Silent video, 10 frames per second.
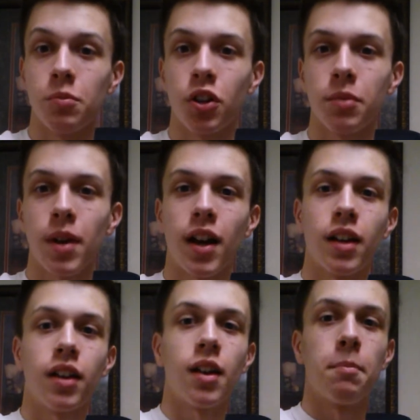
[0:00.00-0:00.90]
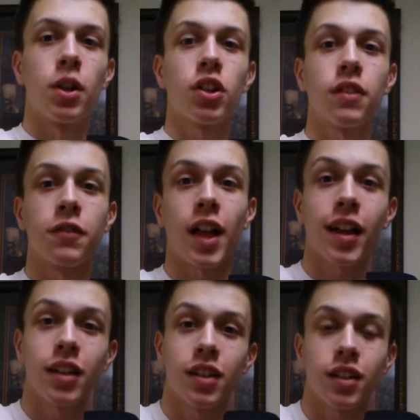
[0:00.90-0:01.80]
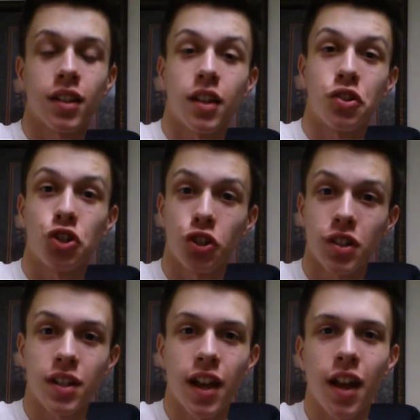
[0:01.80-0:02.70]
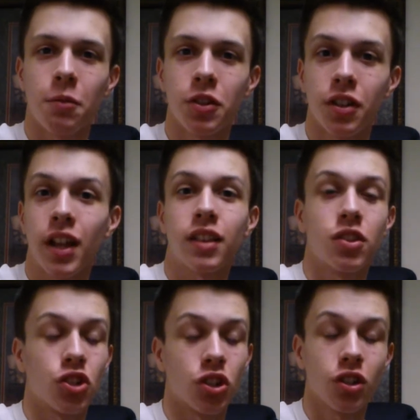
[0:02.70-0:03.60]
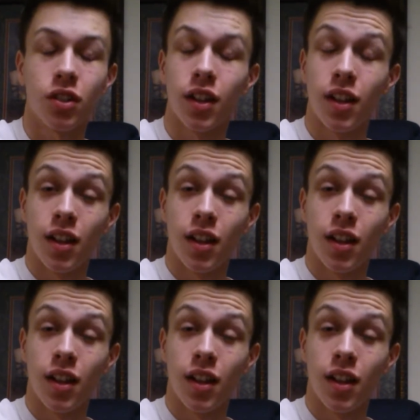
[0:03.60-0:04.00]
I'm wearing my American flag shirt today. I really like the shirt.